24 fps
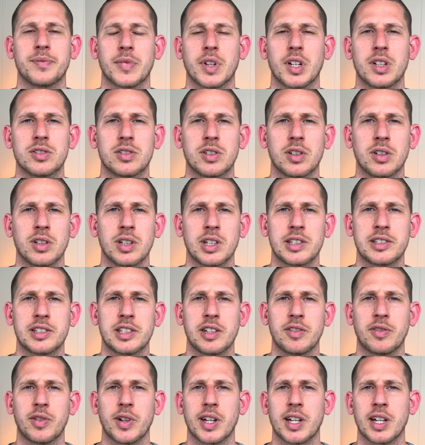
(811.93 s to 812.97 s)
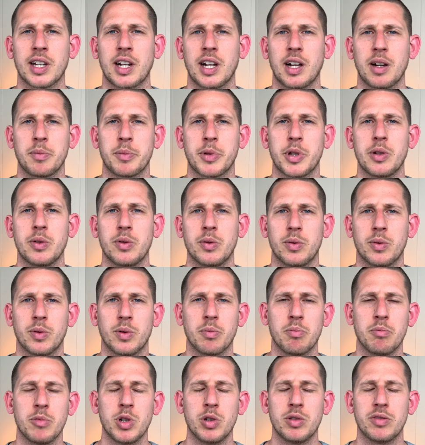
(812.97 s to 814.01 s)
So let's see if we can help you
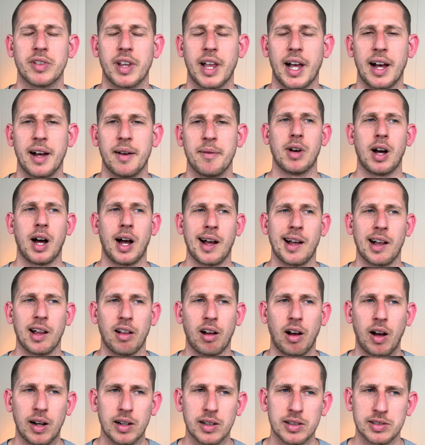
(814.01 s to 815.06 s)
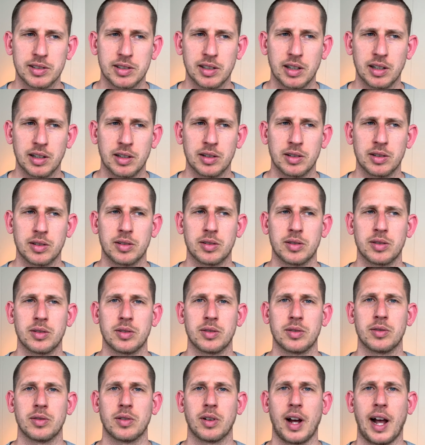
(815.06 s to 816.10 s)
remove that. I'll
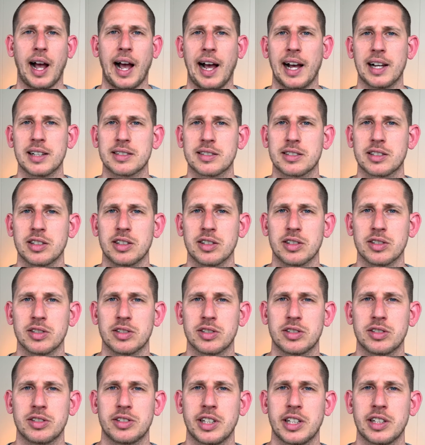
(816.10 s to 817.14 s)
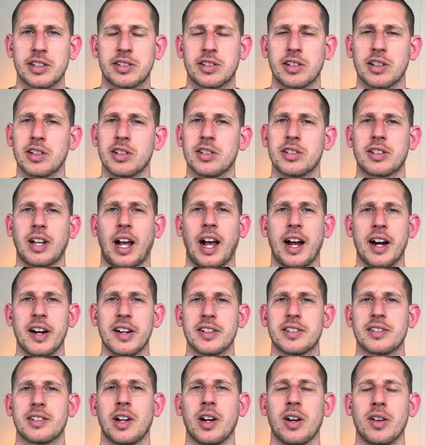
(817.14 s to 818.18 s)
also ask your sister's higher
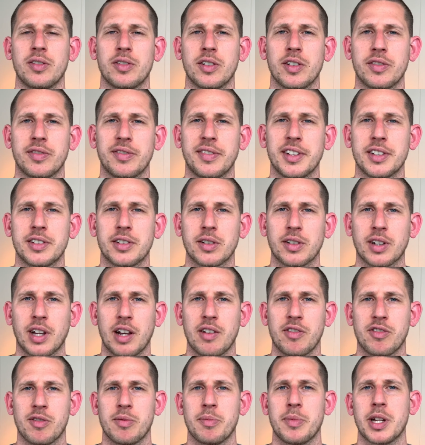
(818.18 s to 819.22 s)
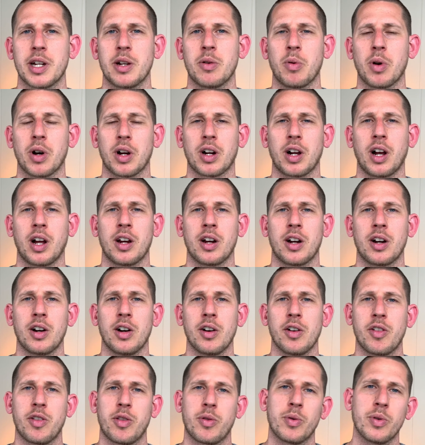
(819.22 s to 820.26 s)
self if it's okay for me to work on her
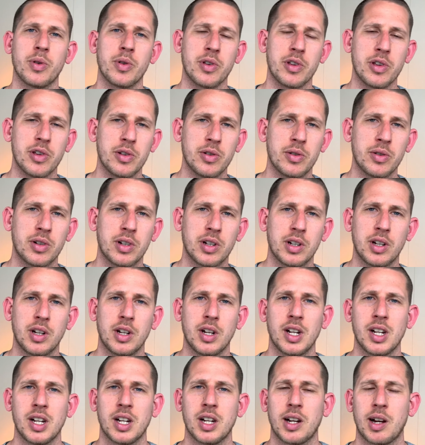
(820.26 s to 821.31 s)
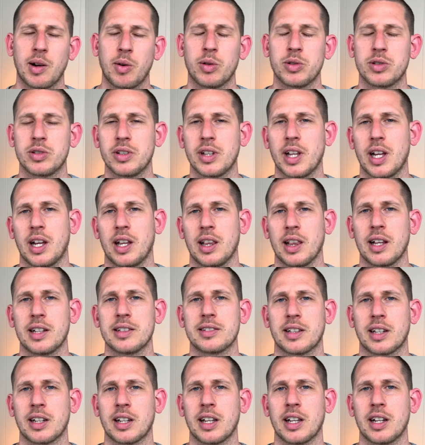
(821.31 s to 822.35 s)
through you. I won't do that unless
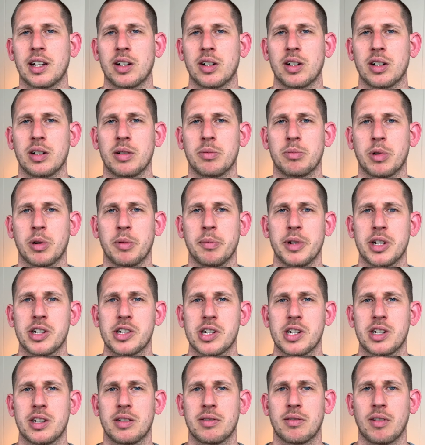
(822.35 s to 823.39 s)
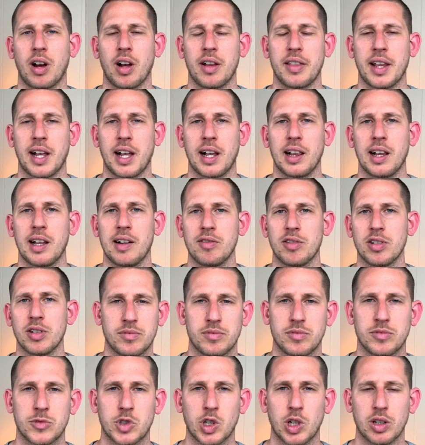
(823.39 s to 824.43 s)
I get her permission on that level,
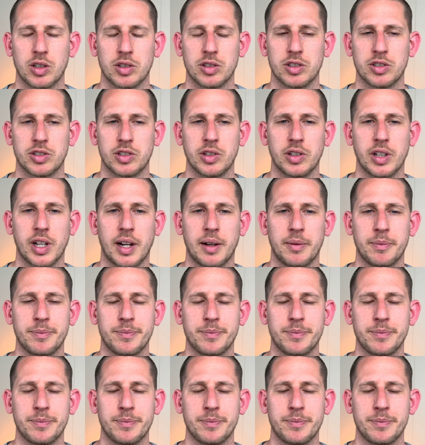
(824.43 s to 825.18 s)
so I'll just do that.